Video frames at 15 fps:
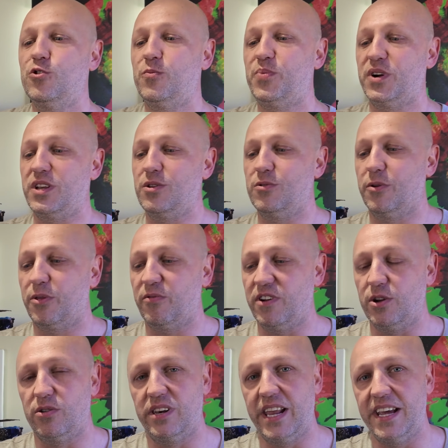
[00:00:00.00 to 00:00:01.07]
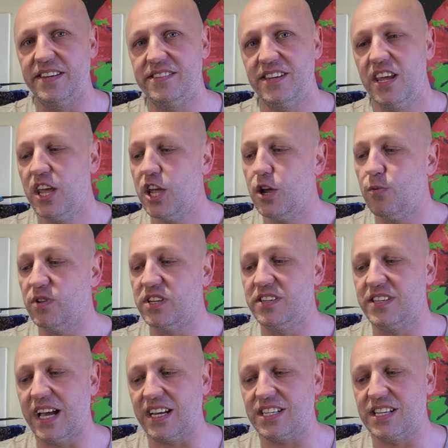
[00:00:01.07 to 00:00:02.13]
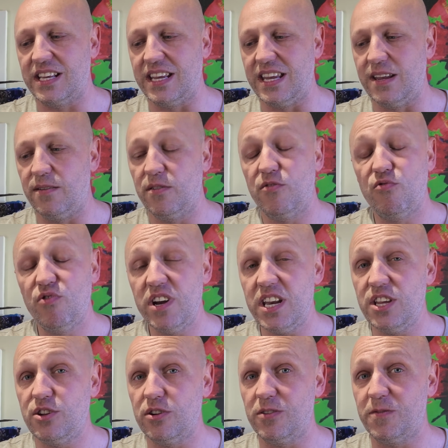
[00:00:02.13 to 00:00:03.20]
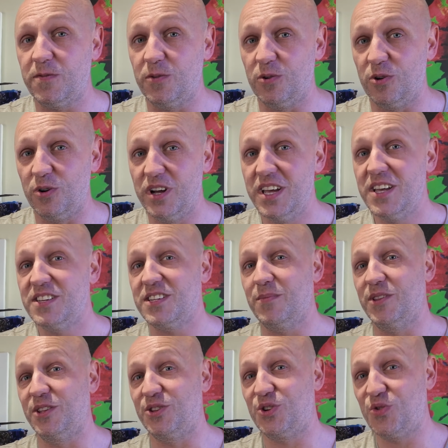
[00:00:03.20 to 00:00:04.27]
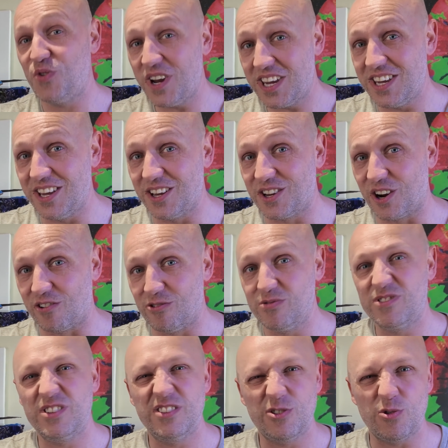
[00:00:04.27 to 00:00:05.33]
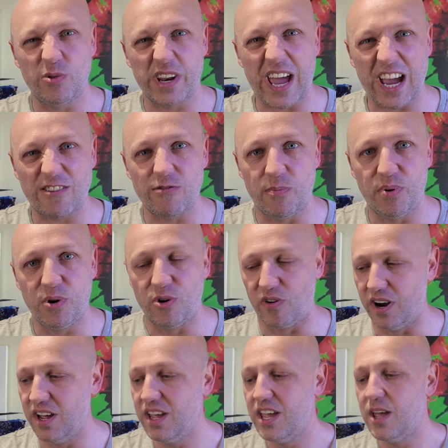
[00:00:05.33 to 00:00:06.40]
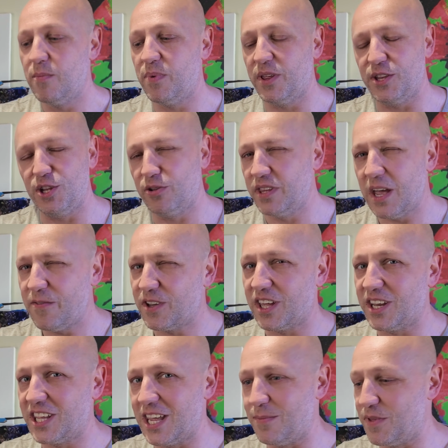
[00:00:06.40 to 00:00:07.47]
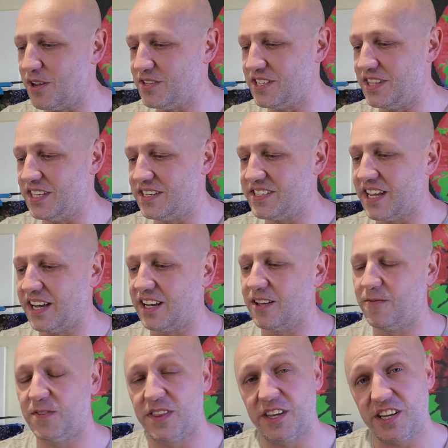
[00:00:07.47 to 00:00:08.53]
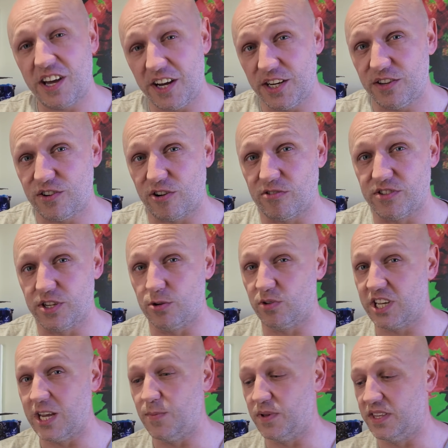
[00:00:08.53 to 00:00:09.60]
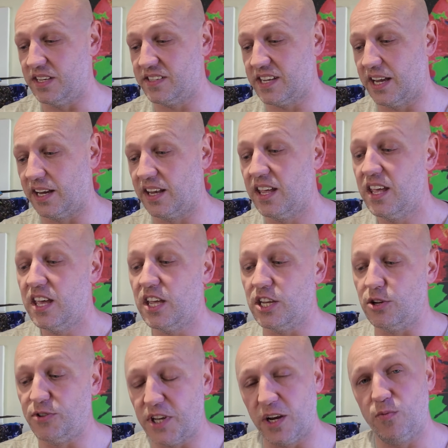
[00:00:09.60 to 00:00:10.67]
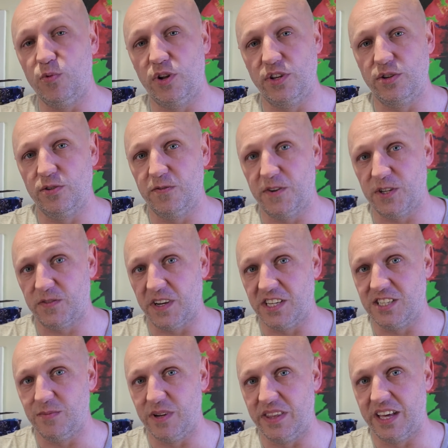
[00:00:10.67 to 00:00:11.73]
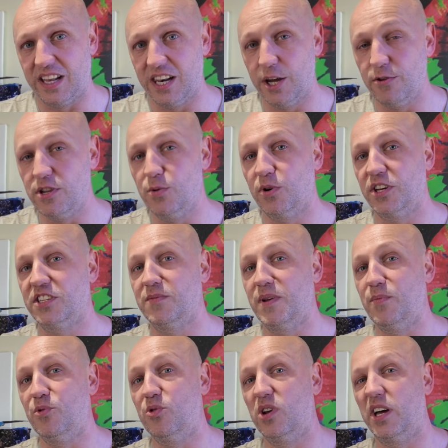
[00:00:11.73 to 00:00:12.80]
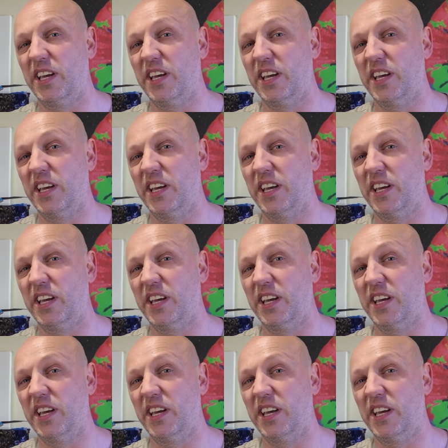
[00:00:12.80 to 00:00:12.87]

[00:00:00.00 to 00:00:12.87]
0.03 or less, which is actually really good for some of the trickier corals called aquapora, but you're never going to keep those in this tank. And for the kind of corals that you'll keep in this tank, you don't want your phosphate to be that low. You want it to be more